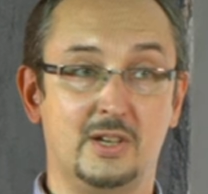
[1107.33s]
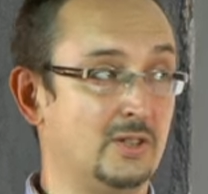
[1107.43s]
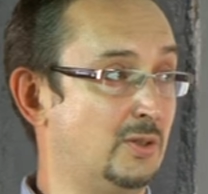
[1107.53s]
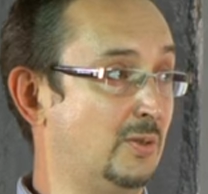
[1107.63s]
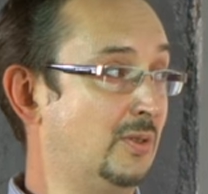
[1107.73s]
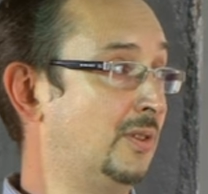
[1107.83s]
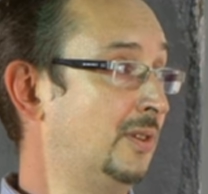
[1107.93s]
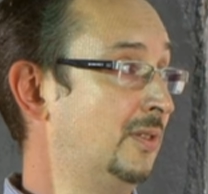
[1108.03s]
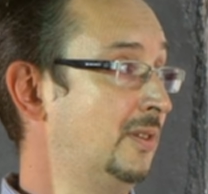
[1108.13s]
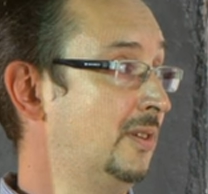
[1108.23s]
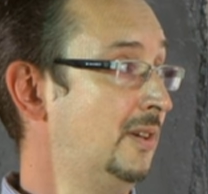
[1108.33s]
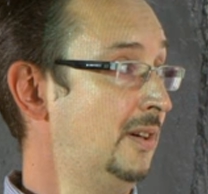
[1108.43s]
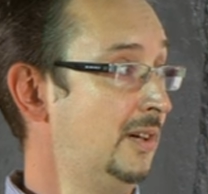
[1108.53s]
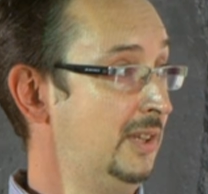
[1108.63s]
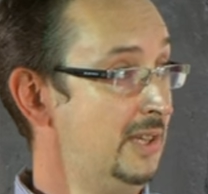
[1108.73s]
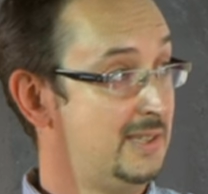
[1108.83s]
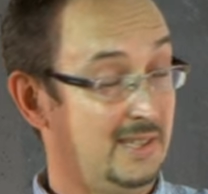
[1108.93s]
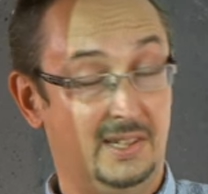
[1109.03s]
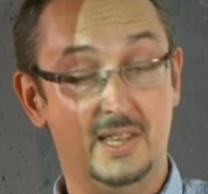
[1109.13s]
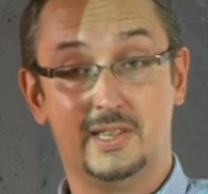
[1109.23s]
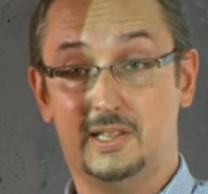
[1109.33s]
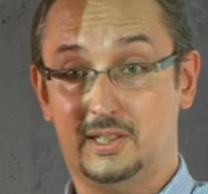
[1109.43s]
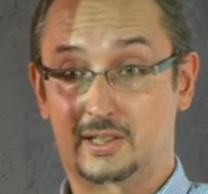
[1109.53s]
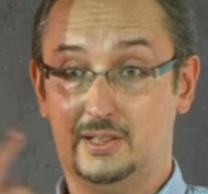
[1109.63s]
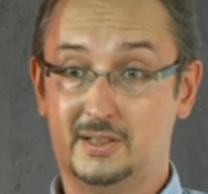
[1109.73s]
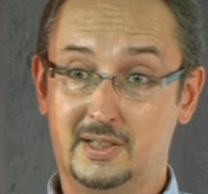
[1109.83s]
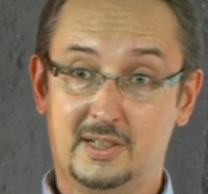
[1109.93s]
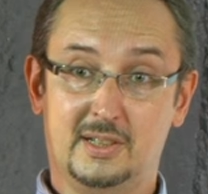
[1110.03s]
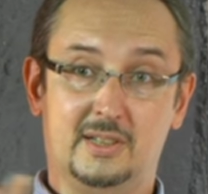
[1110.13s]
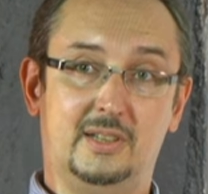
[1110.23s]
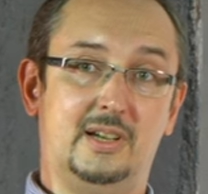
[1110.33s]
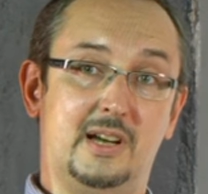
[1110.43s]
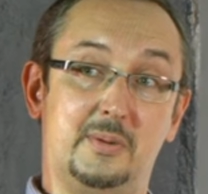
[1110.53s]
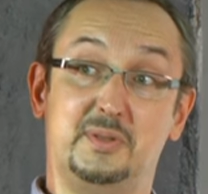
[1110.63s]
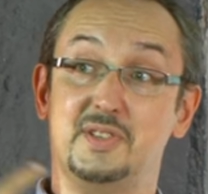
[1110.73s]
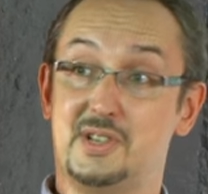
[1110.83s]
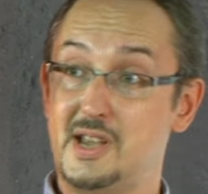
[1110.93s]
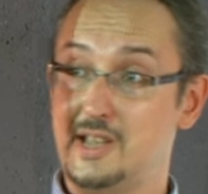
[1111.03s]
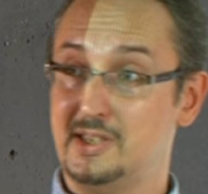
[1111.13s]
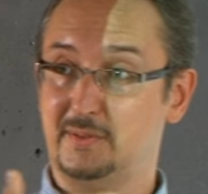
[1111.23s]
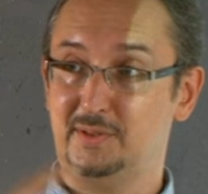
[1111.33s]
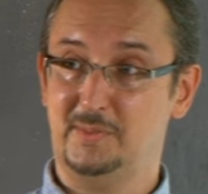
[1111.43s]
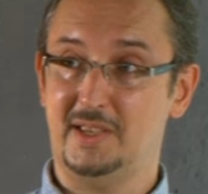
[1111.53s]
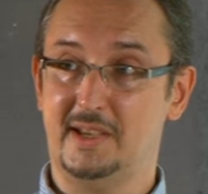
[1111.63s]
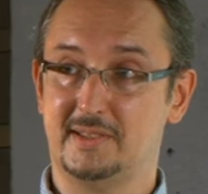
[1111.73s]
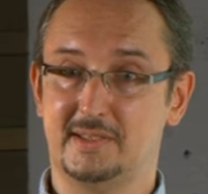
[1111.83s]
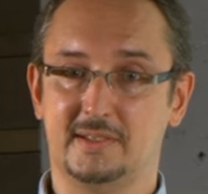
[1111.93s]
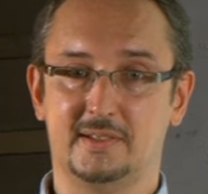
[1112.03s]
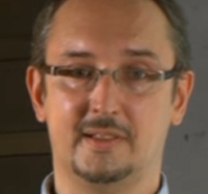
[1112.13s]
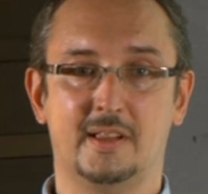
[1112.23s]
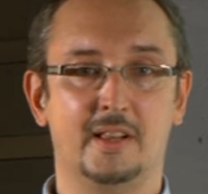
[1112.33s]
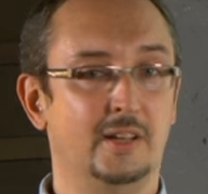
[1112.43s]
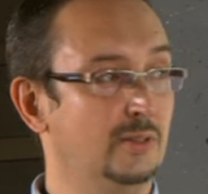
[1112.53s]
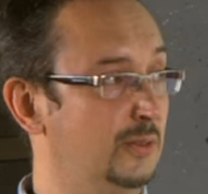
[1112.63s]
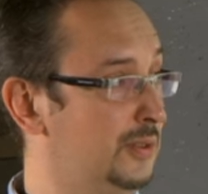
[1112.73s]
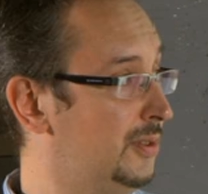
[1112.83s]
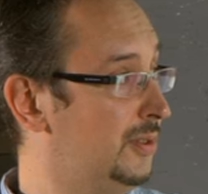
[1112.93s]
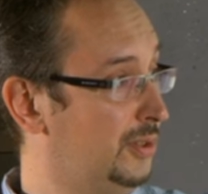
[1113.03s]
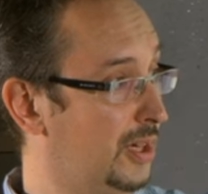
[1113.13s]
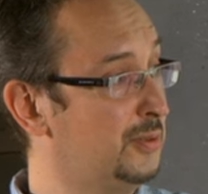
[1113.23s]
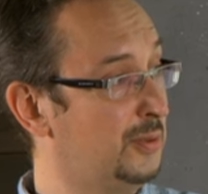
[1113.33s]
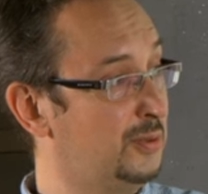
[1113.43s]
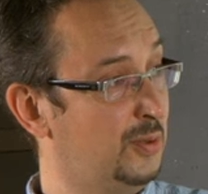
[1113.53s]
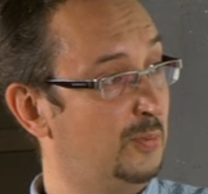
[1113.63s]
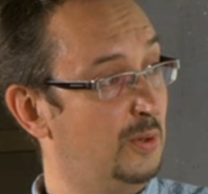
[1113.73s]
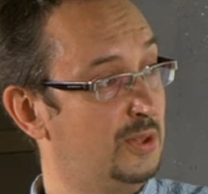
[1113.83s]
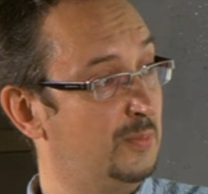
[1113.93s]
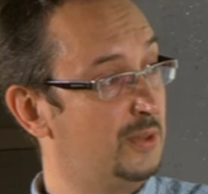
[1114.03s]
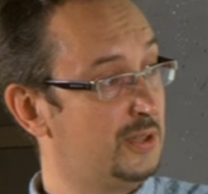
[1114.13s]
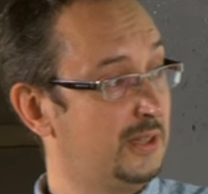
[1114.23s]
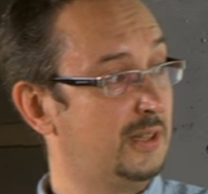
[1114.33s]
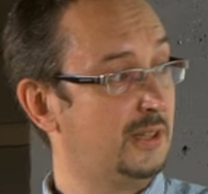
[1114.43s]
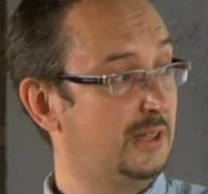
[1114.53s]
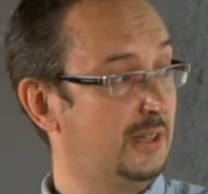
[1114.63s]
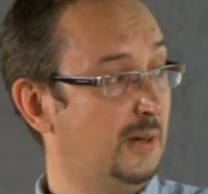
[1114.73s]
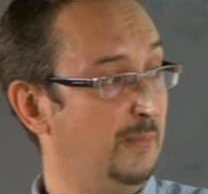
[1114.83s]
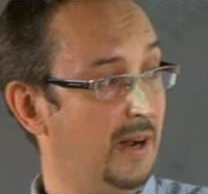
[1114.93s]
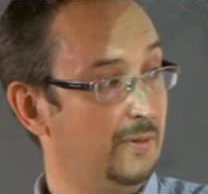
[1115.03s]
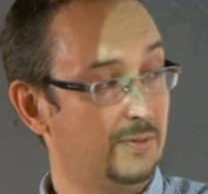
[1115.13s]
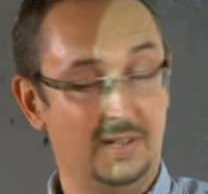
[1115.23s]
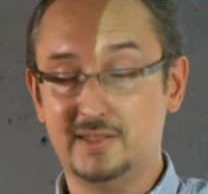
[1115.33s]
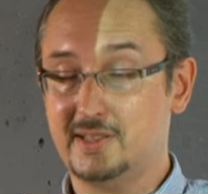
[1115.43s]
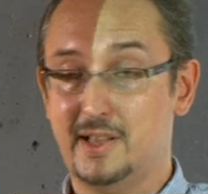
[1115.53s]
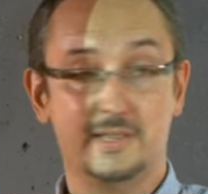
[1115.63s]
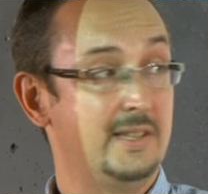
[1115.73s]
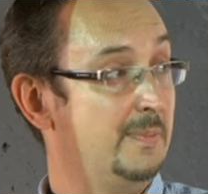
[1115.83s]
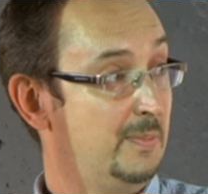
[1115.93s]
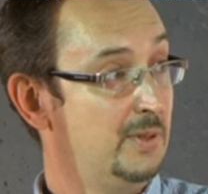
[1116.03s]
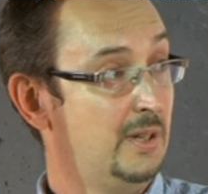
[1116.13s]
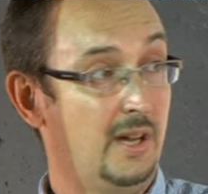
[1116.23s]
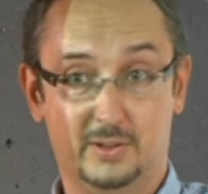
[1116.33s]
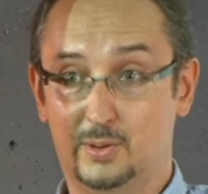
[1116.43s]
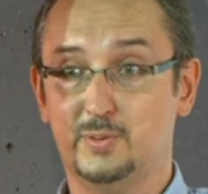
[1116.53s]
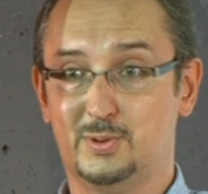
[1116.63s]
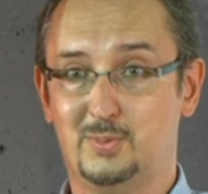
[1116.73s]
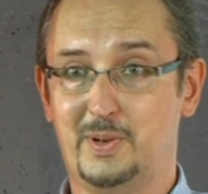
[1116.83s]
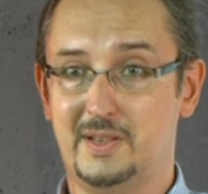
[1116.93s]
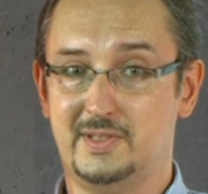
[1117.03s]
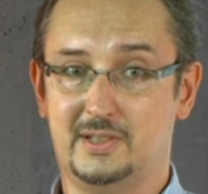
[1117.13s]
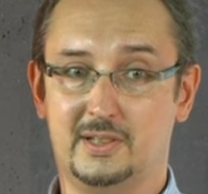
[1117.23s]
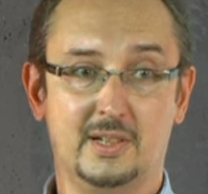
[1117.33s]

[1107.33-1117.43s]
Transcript: apply non-methods of data analysis, which we knew from the past. But now we can down on new data, there's a new understanding, then there is a tendency or movement, it all changes.